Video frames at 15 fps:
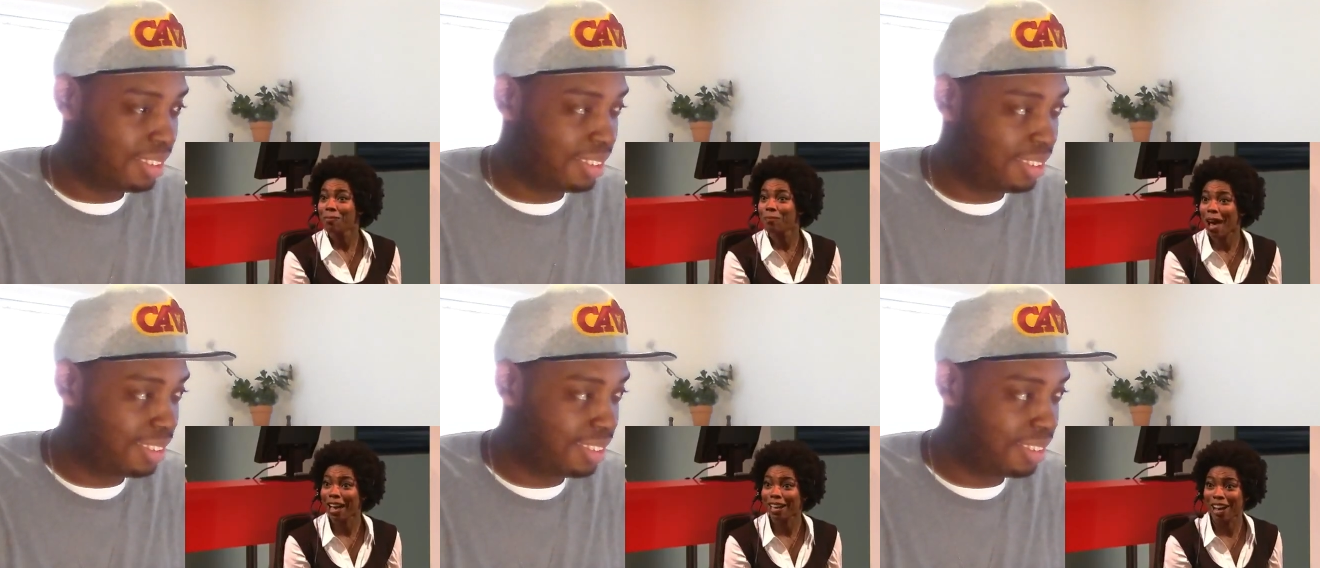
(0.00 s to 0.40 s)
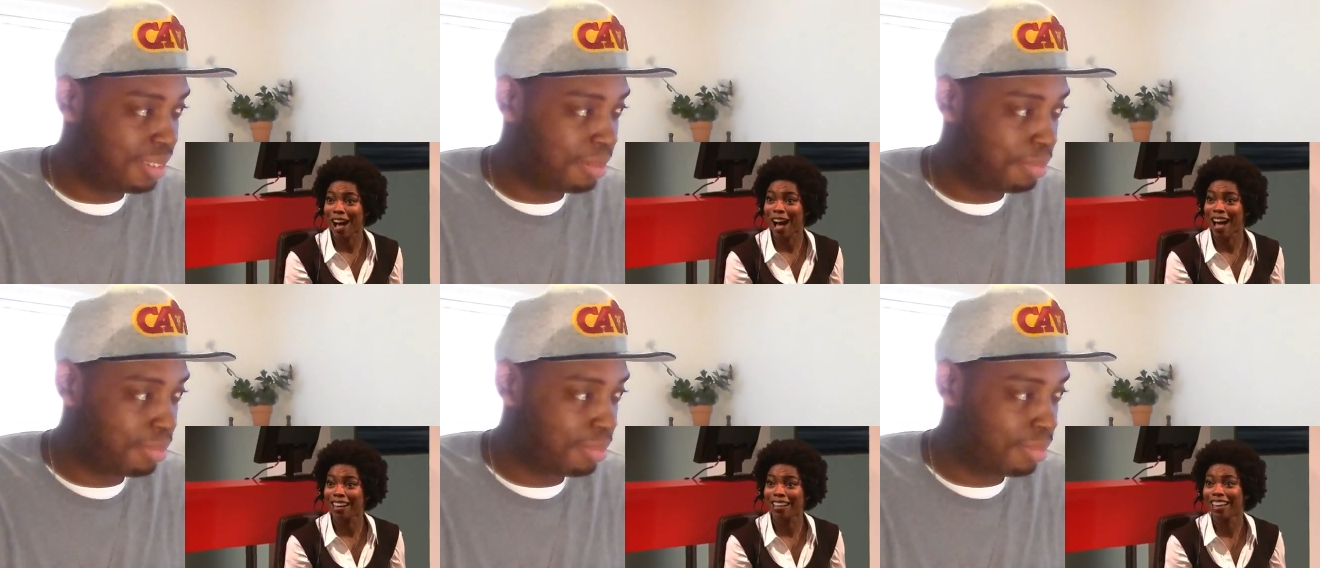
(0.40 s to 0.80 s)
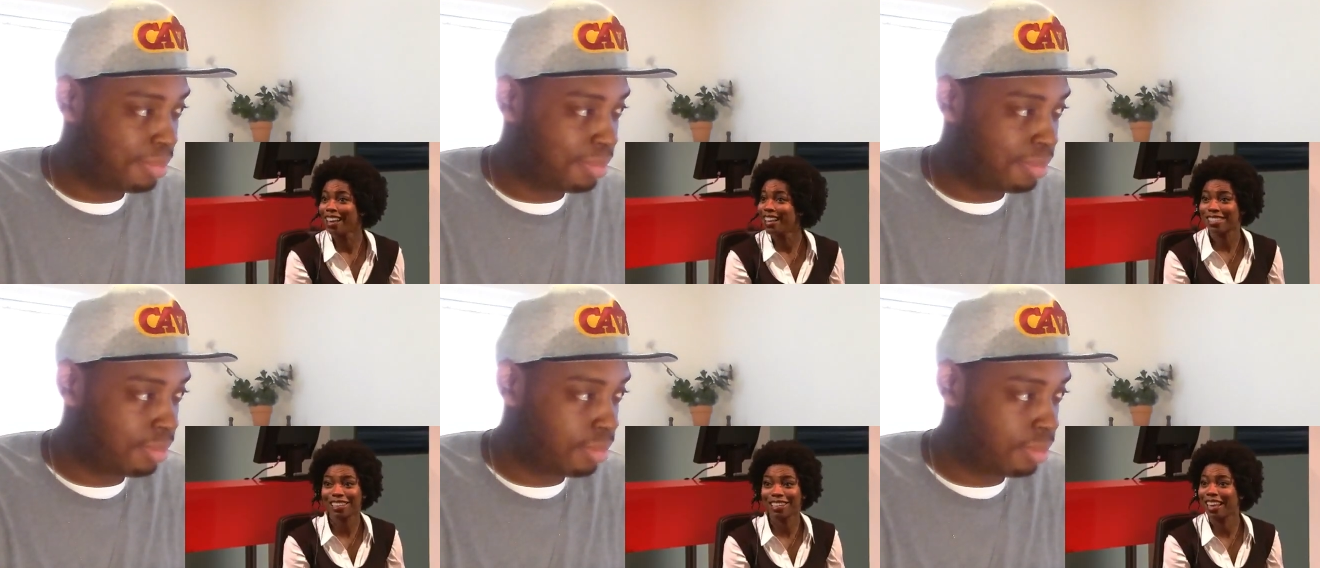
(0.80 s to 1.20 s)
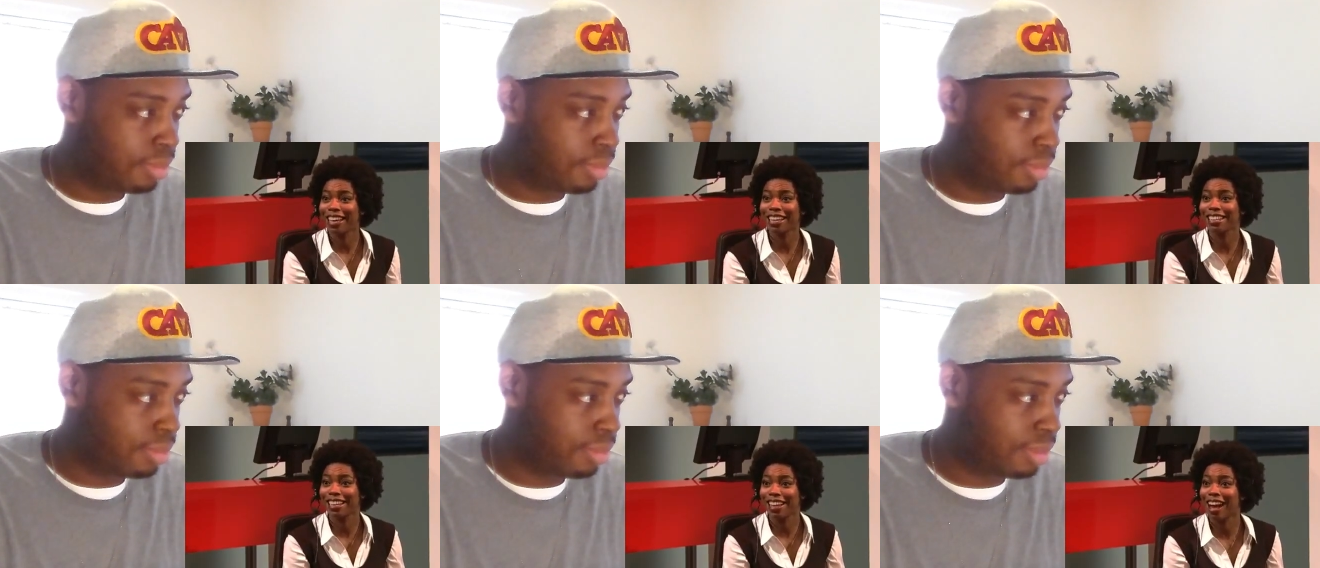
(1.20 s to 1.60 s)
Speaker 1: Back on!
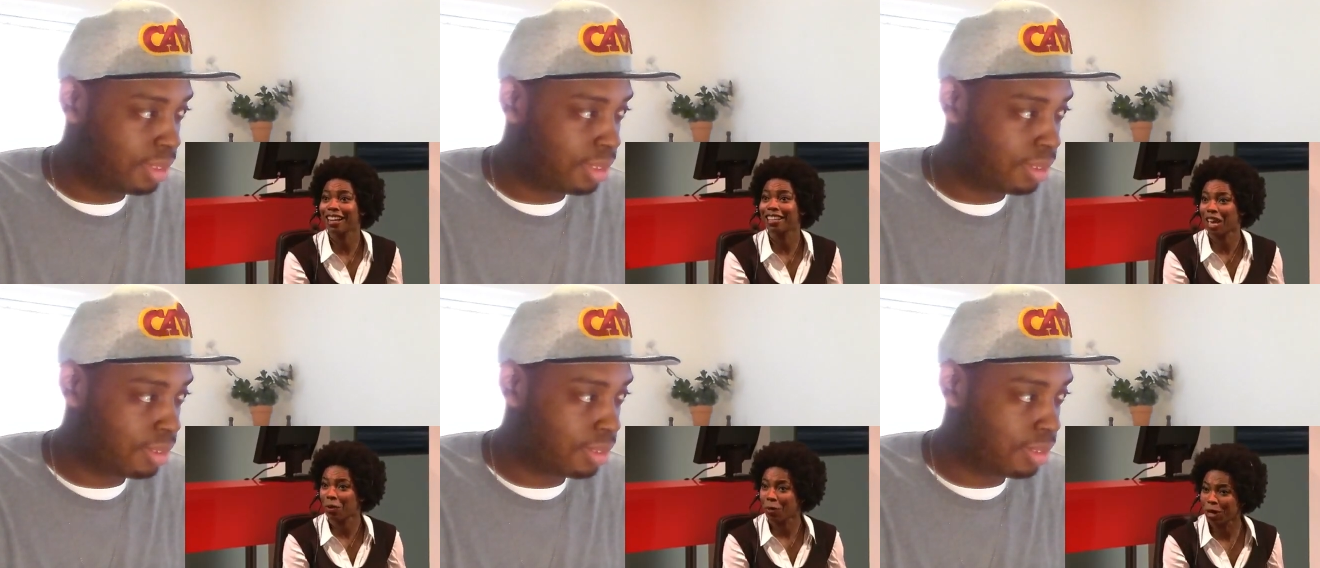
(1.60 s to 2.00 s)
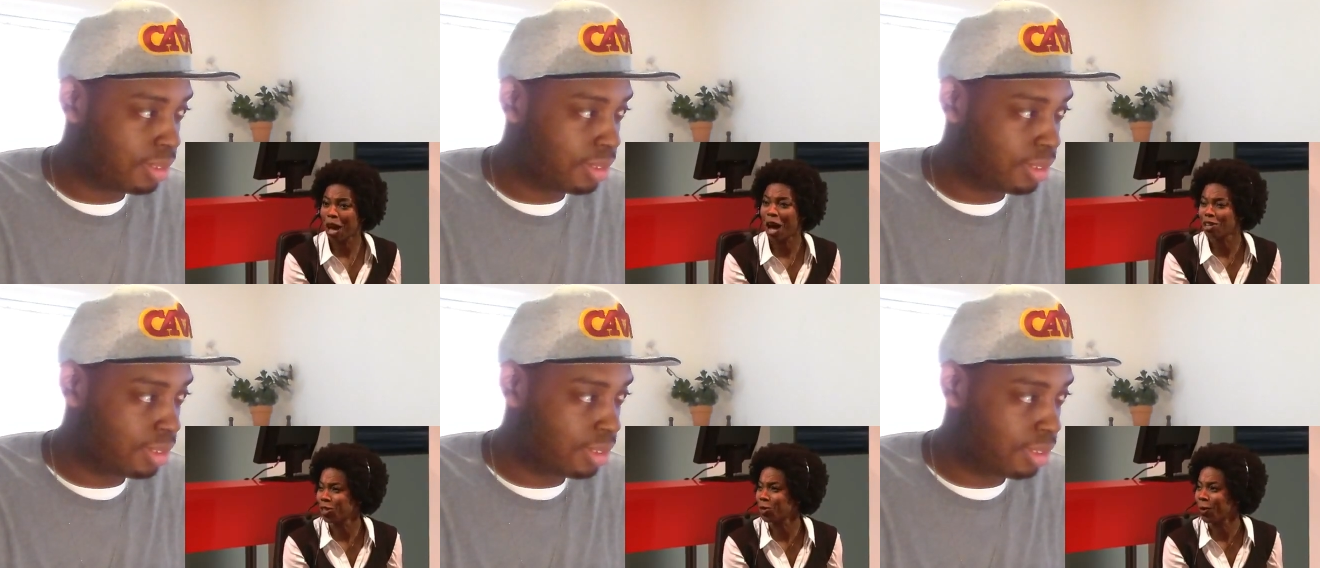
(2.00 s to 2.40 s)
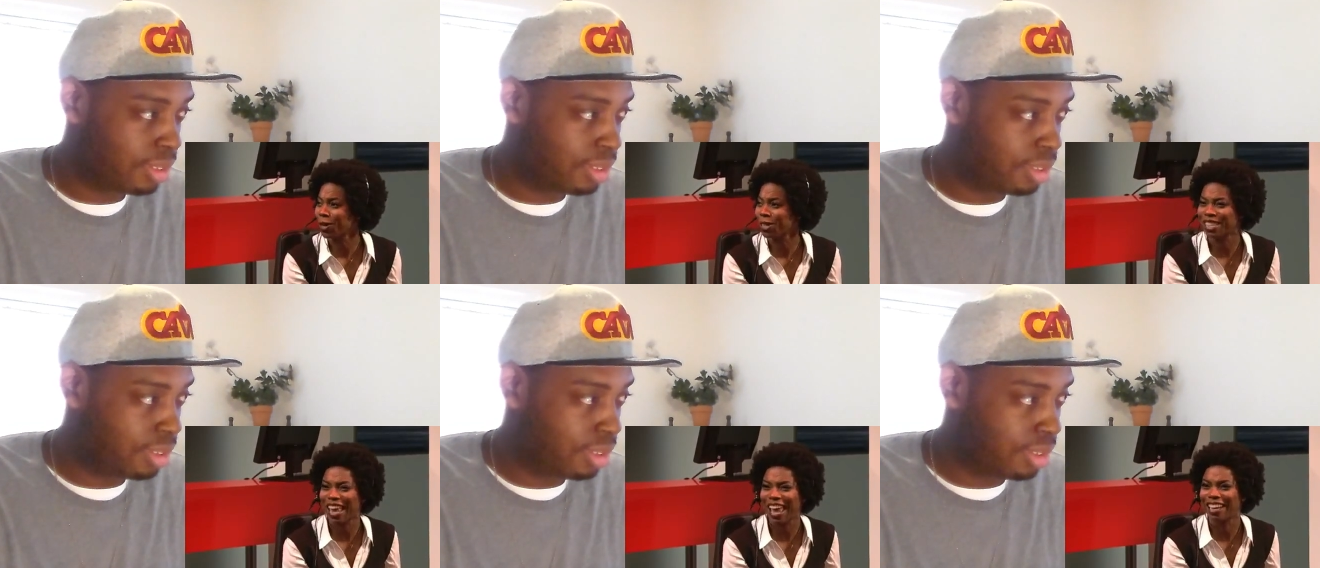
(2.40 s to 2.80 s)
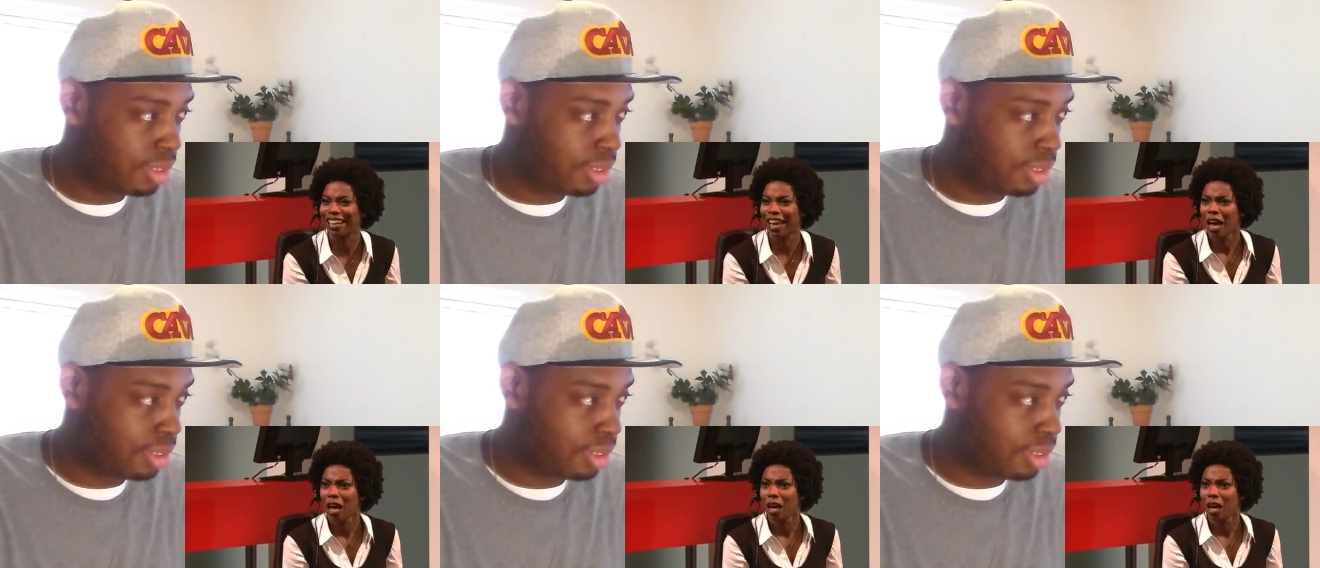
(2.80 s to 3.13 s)
Celine Dion's at one hundred percent.